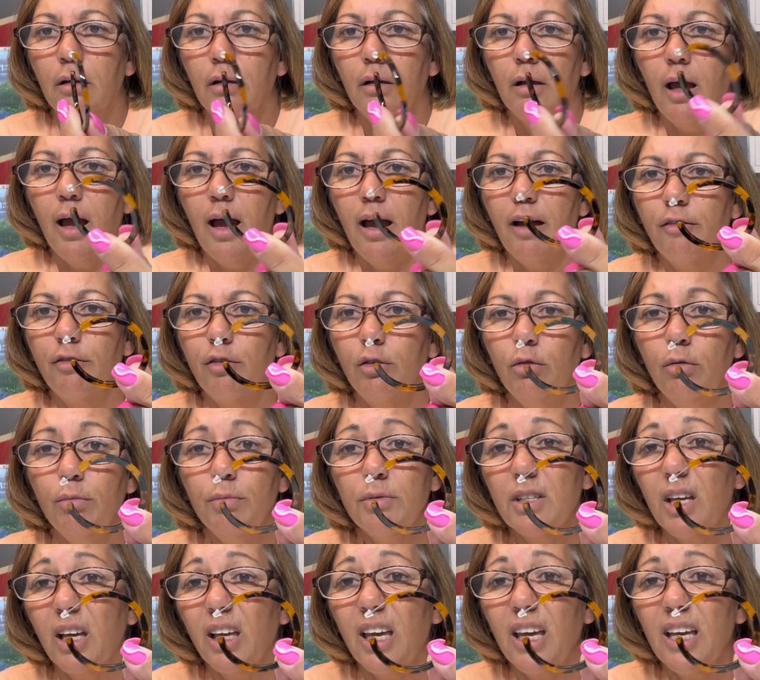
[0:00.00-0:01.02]
half
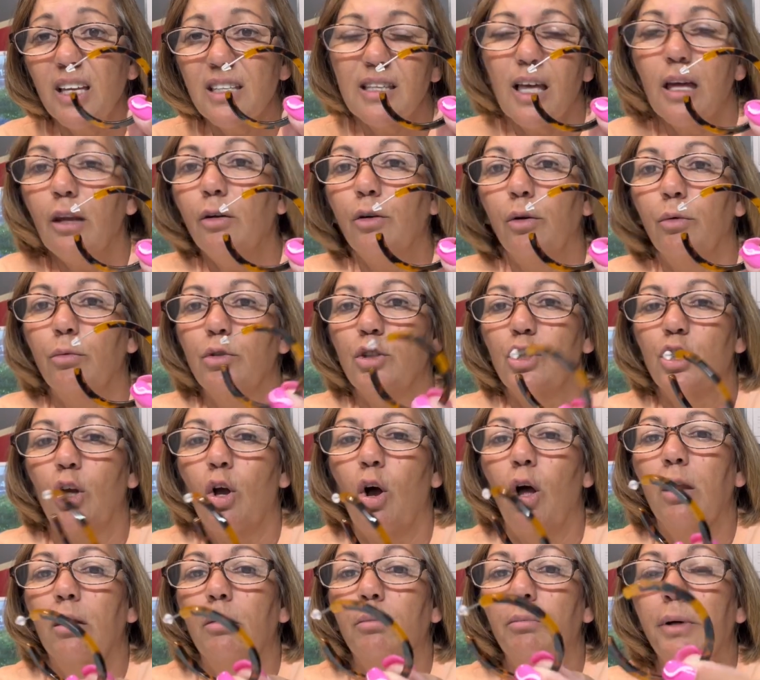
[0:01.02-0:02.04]
hoops, I guess. I don't know what you
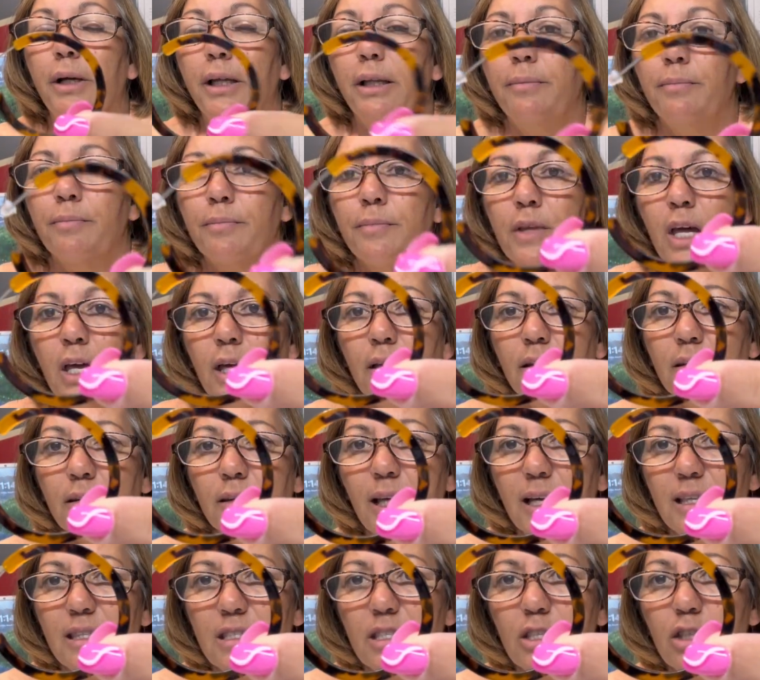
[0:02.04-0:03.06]
call them, but
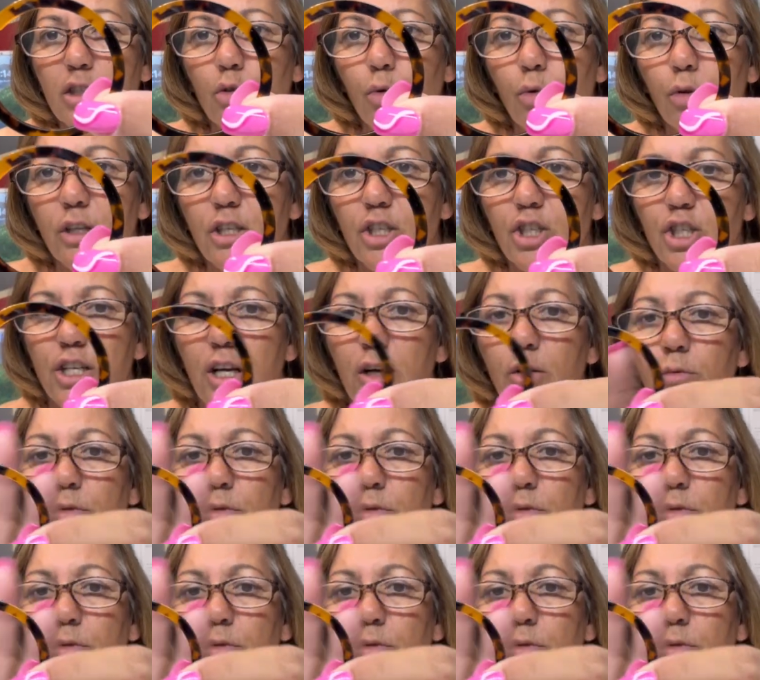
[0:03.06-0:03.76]
that's tortoiseshell